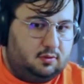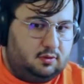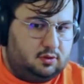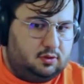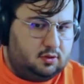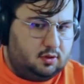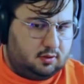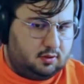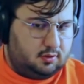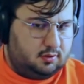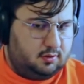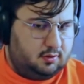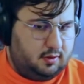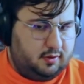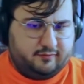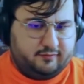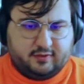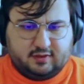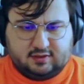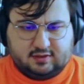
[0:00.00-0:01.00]
none
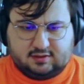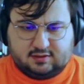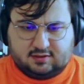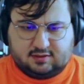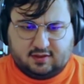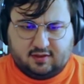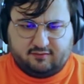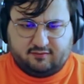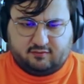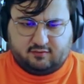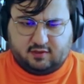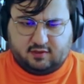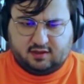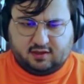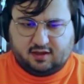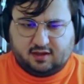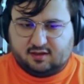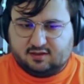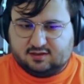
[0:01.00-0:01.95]
of us have really